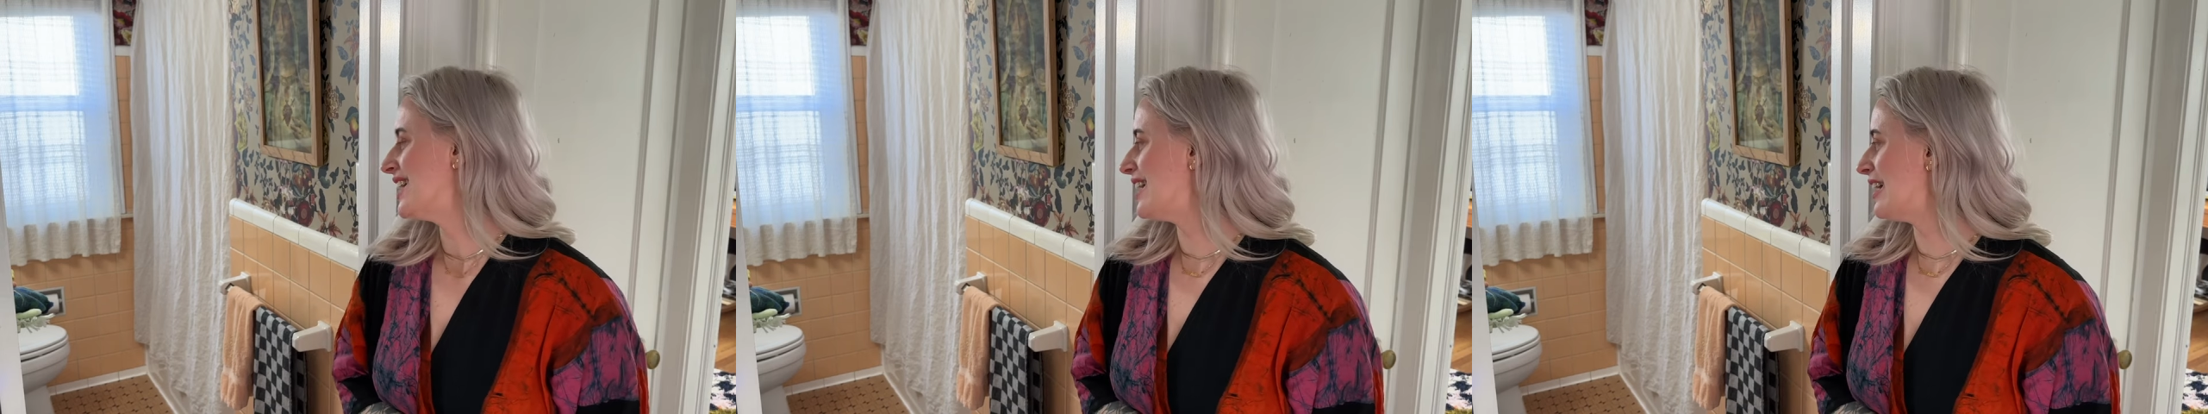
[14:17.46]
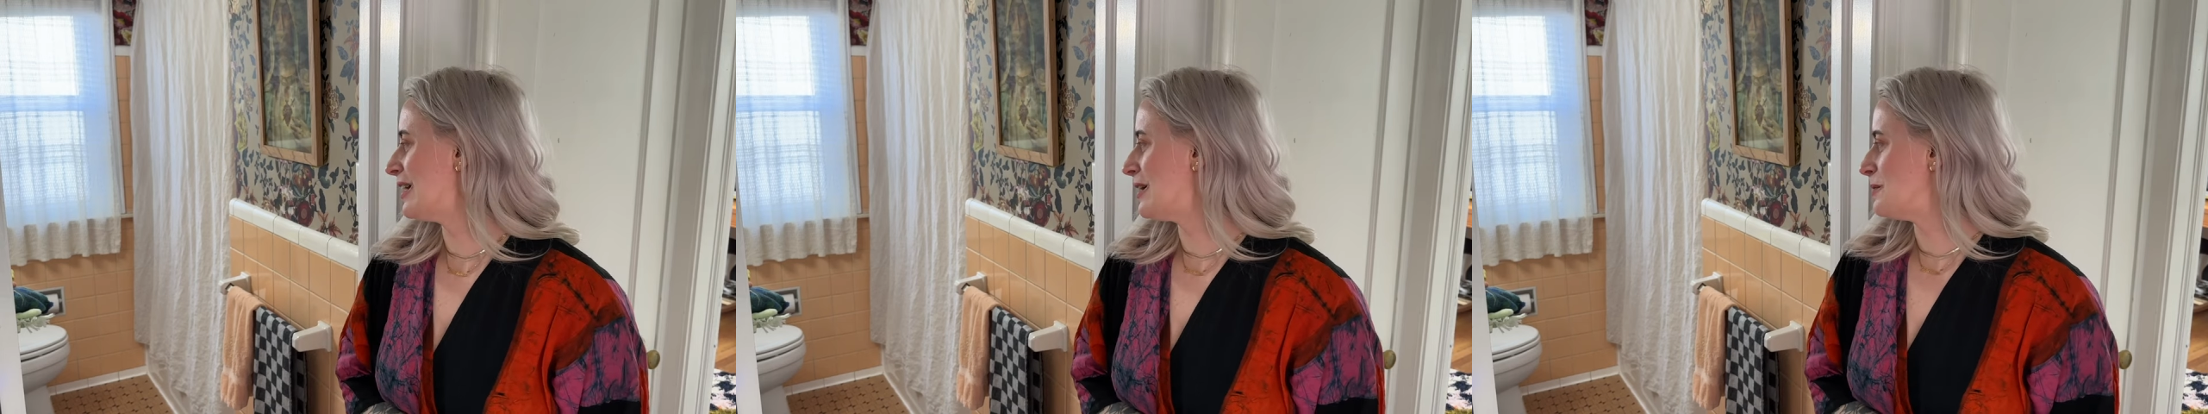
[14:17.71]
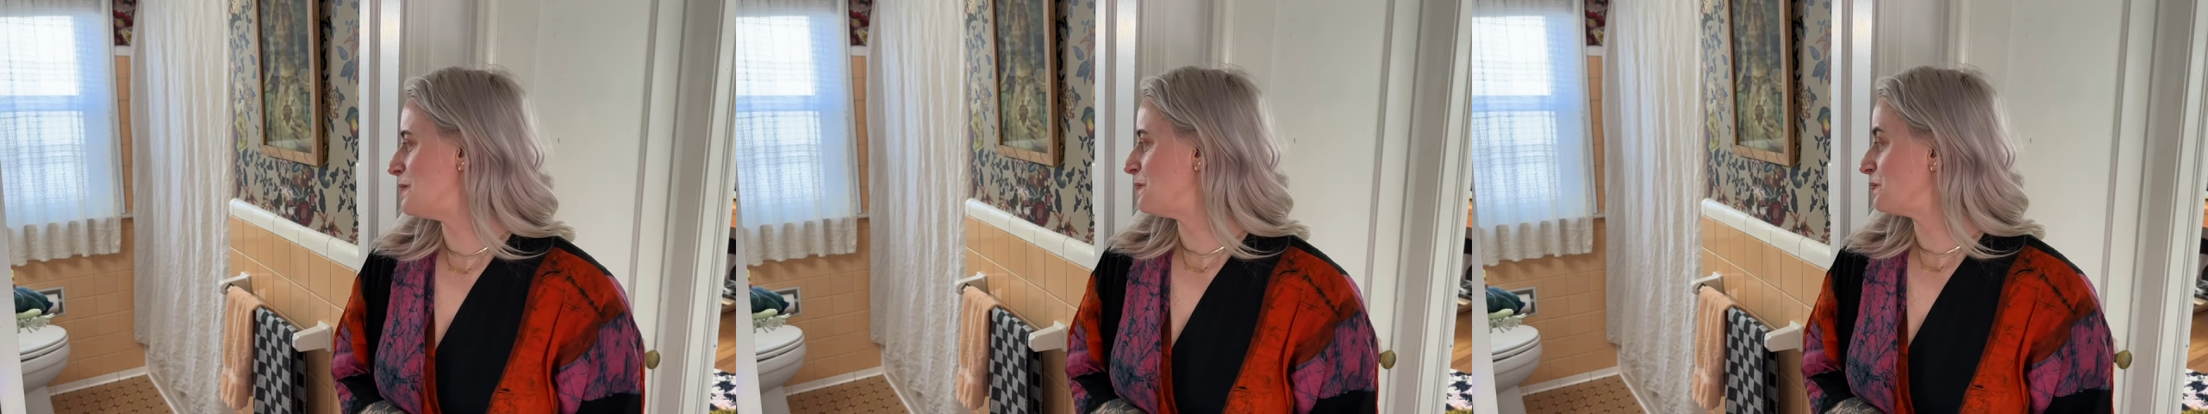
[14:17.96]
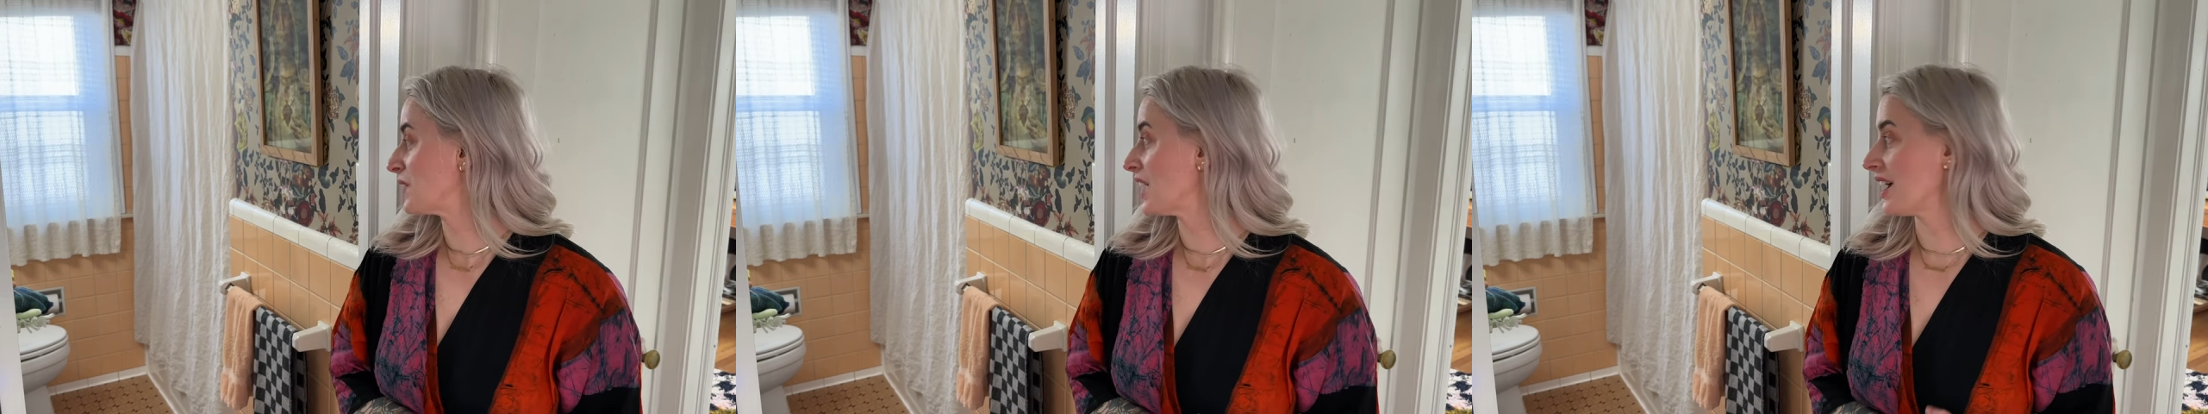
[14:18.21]
Um,
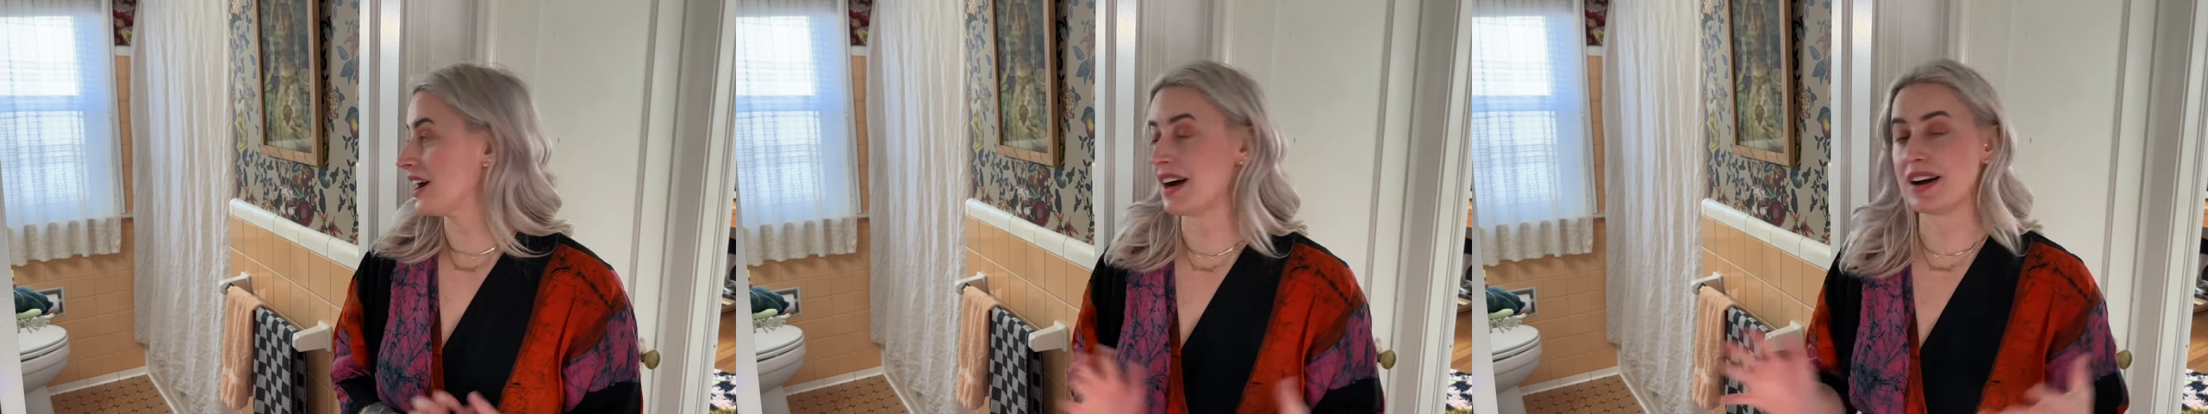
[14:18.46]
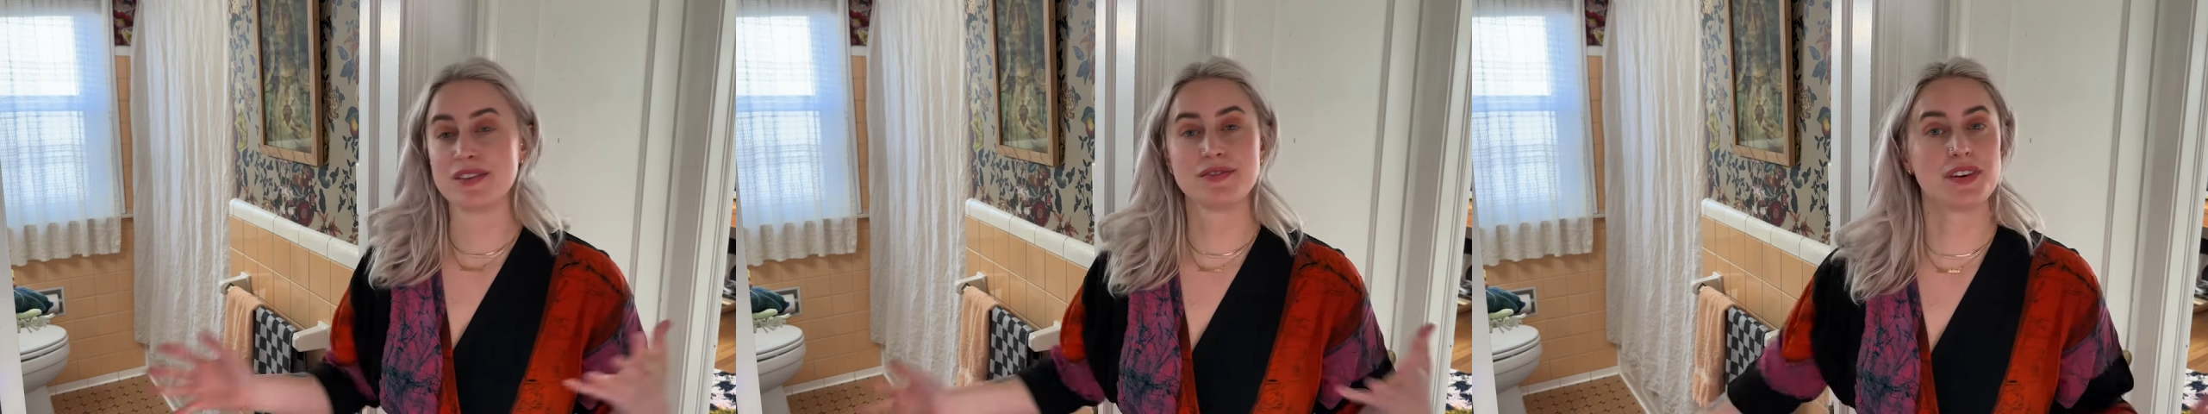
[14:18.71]
I have